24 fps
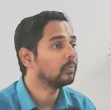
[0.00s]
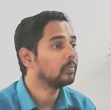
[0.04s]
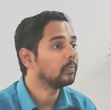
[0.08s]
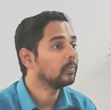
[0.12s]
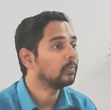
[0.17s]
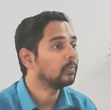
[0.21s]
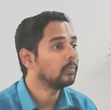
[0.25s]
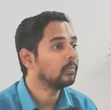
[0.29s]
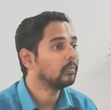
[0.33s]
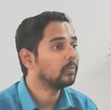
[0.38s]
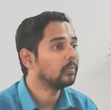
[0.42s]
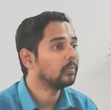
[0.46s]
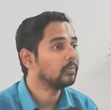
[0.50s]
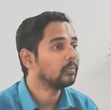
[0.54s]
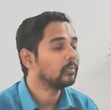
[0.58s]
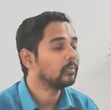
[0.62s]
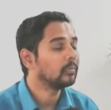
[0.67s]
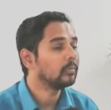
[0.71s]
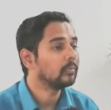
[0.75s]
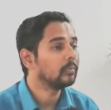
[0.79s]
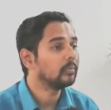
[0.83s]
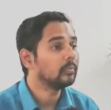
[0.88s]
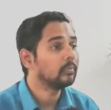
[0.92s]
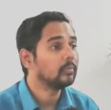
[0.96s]

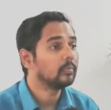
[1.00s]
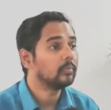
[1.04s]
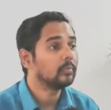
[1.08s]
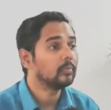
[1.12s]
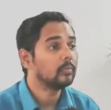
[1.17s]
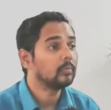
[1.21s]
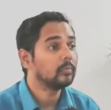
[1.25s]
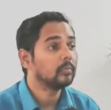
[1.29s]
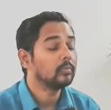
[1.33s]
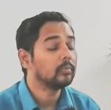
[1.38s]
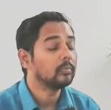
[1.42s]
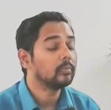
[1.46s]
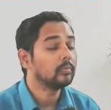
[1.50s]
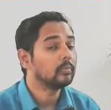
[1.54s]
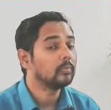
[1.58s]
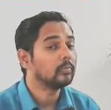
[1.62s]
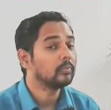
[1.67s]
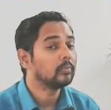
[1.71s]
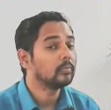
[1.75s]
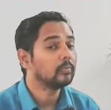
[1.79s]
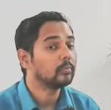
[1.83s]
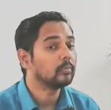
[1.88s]
(silence)